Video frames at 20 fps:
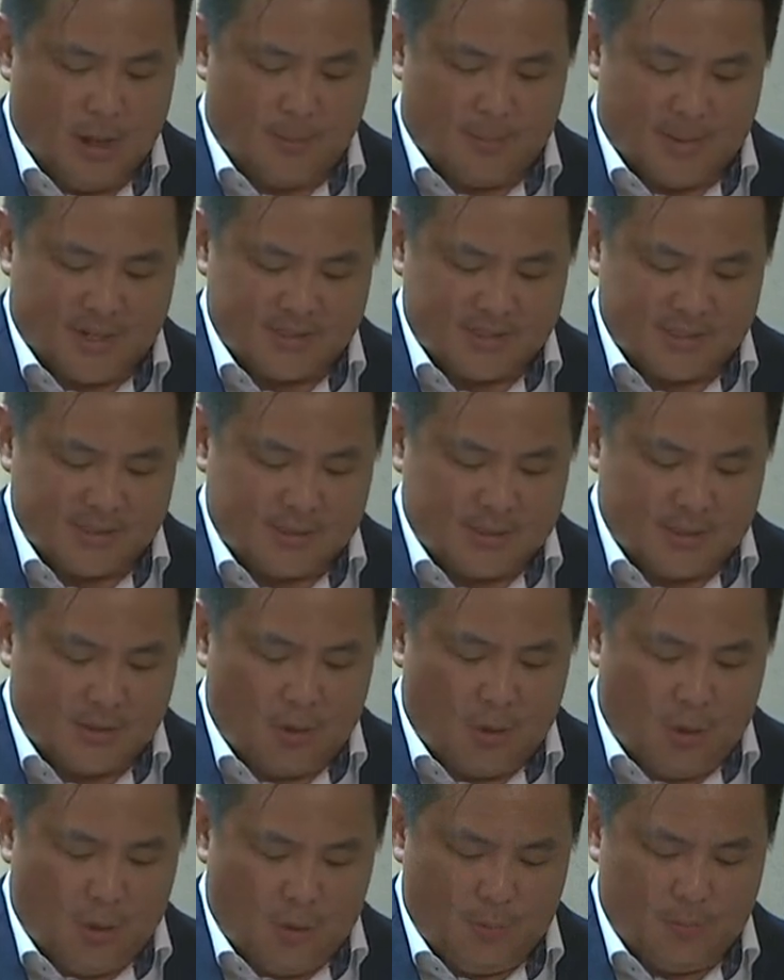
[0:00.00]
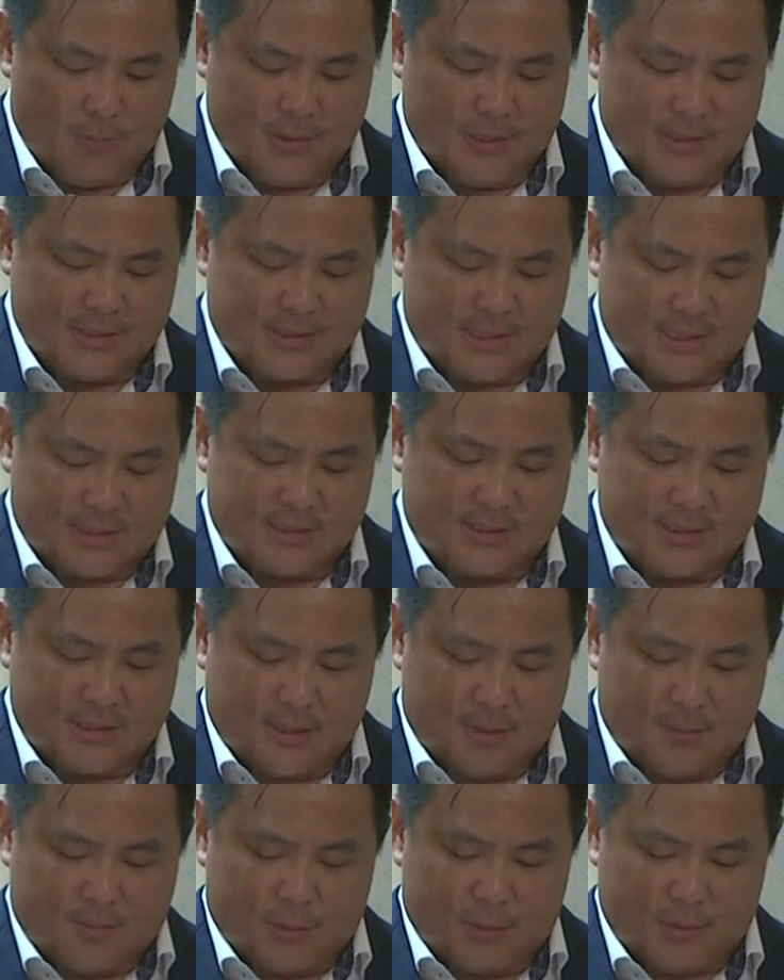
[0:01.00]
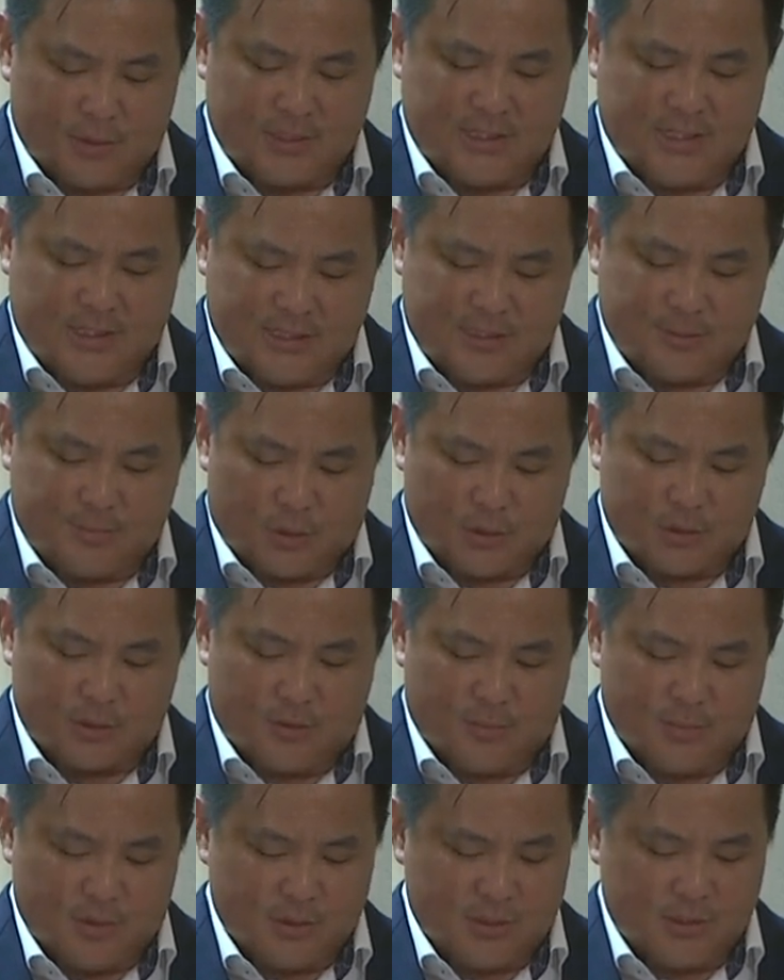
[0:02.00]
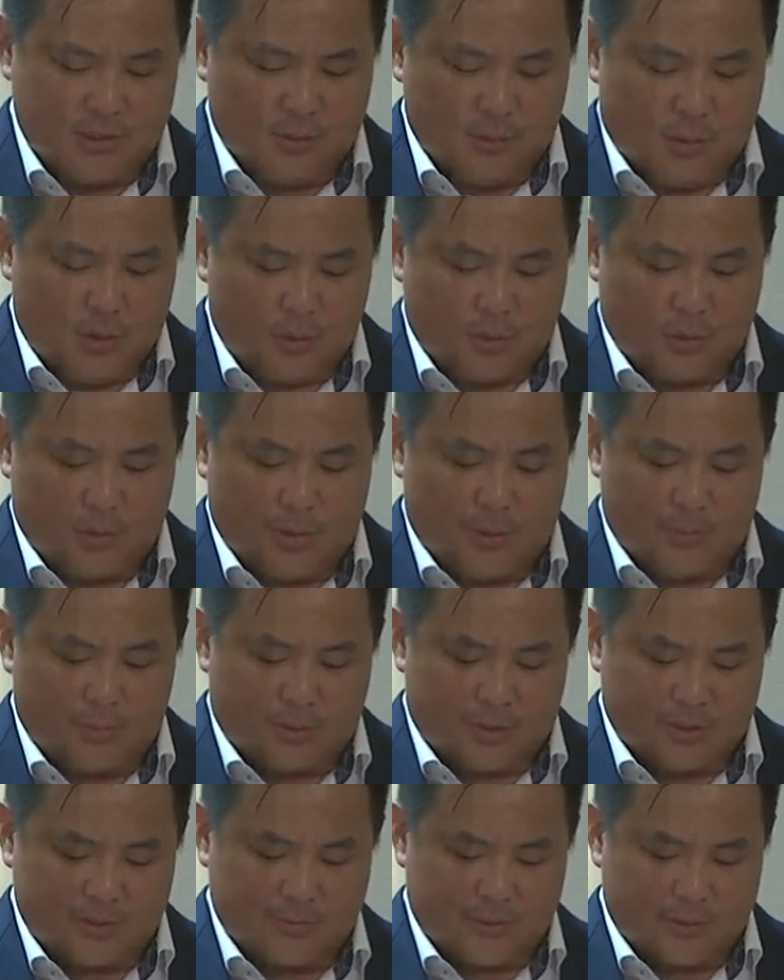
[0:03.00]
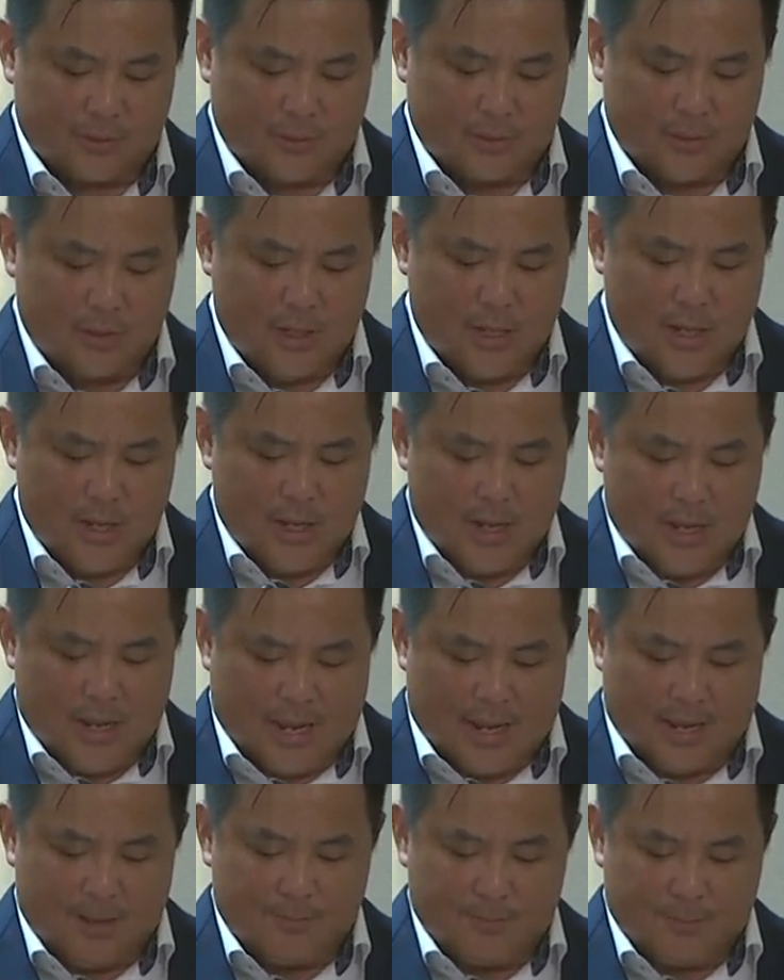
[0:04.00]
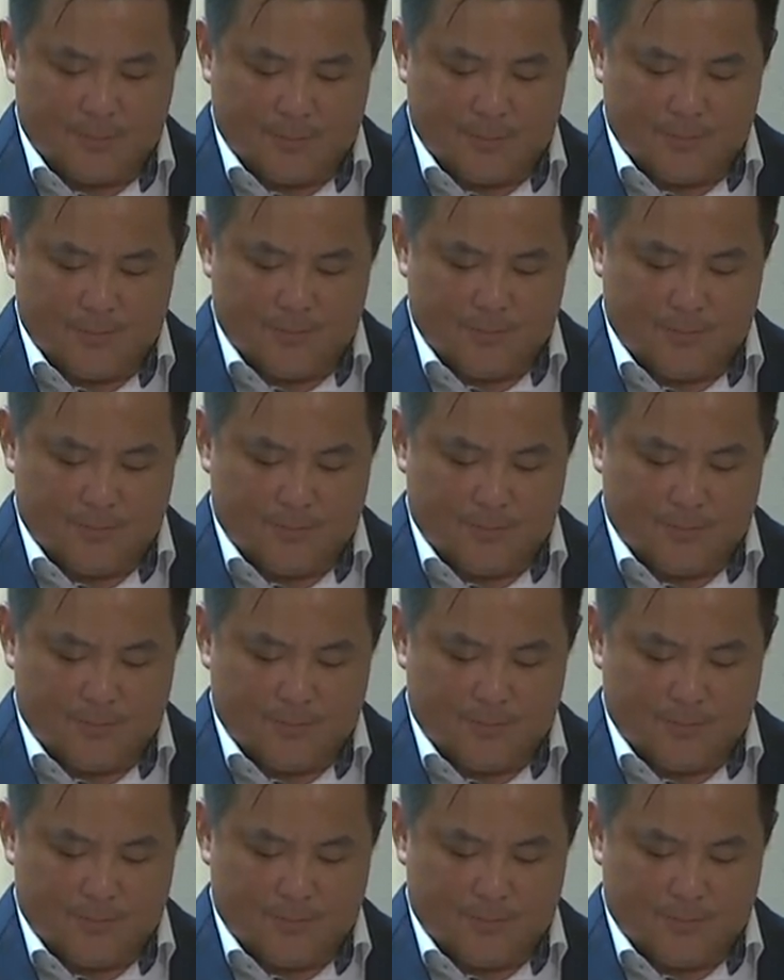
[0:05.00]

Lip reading: My sincere hope is that Singapore's esports community will grow and prosper and